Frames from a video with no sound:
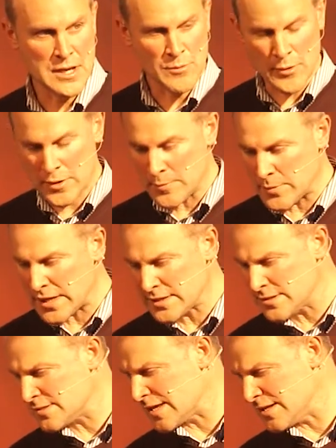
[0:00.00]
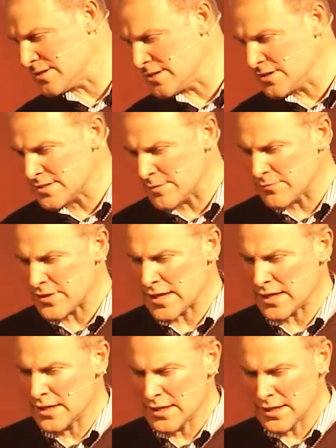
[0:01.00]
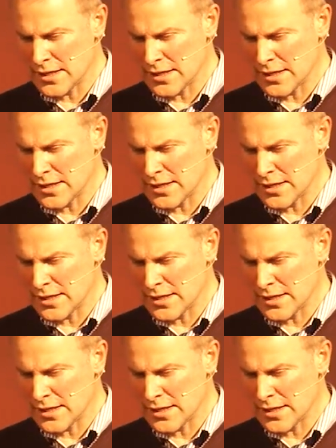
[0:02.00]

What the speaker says: where we can begin to say, do you know something?